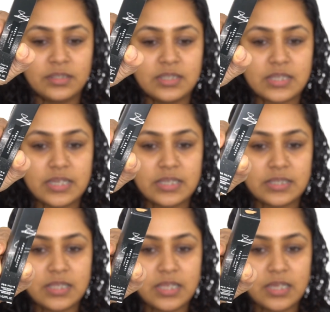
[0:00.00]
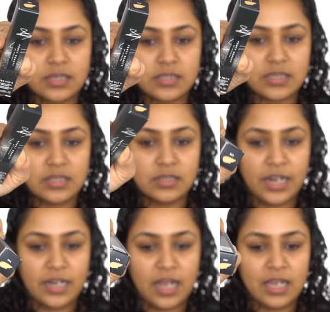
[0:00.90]
This is the concealer
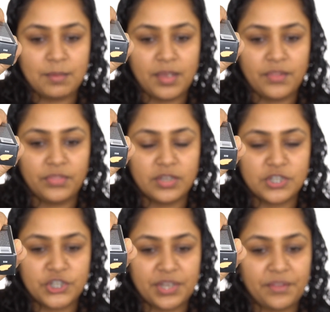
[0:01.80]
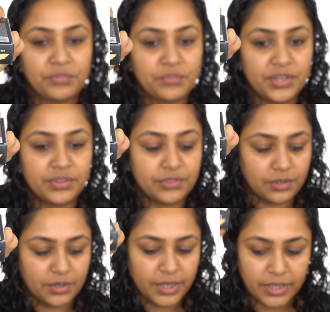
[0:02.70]
and I'm in the shade
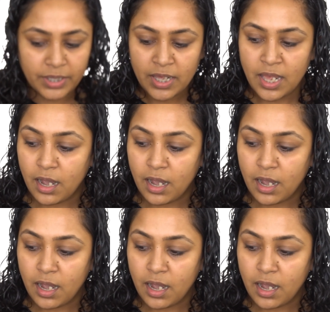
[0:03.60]
330.